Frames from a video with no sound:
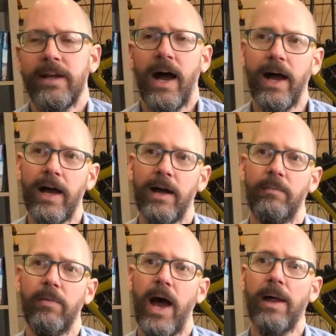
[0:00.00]

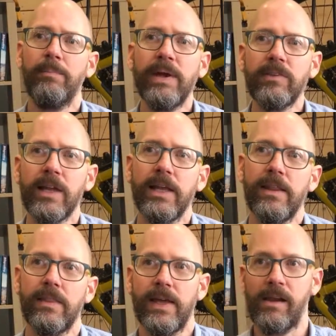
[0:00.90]
And
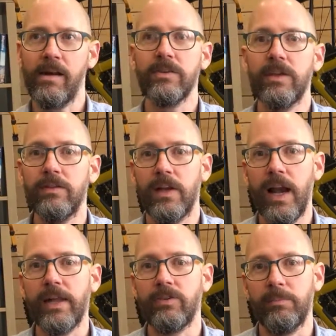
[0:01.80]
basically they class it as an
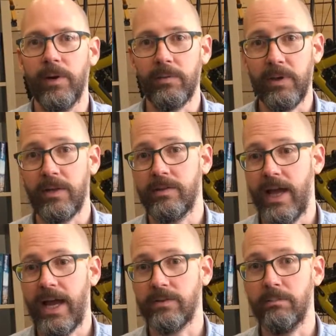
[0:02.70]
electric bike because it
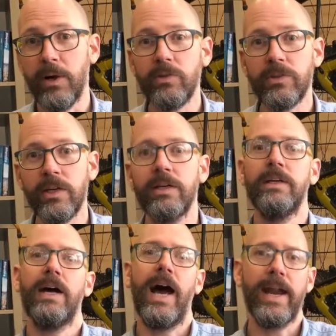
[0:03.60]
has a motor
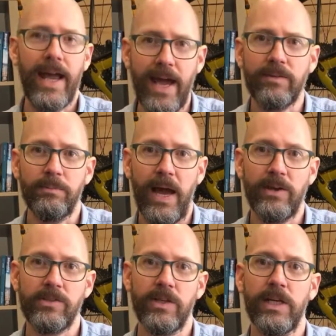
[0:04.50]
and it has a
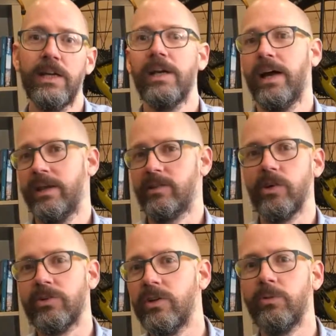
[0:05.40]
battery and it's
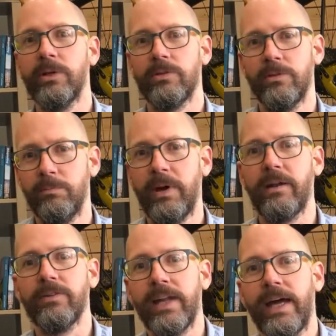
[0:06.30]
got 2 wheels and some
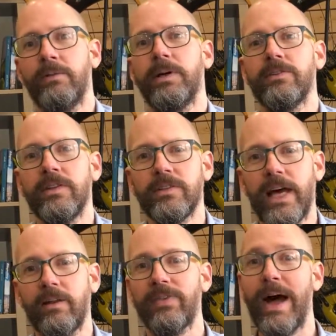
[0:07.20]
pedals and handlebars and a
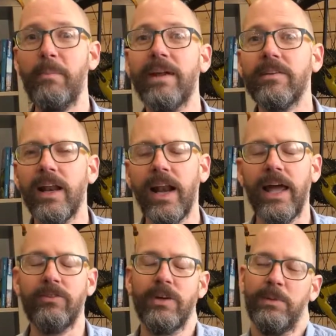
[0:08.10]
saddle. That makes it an
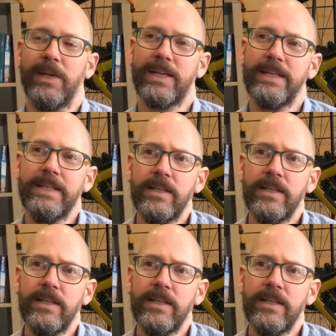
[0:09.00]
electric bike.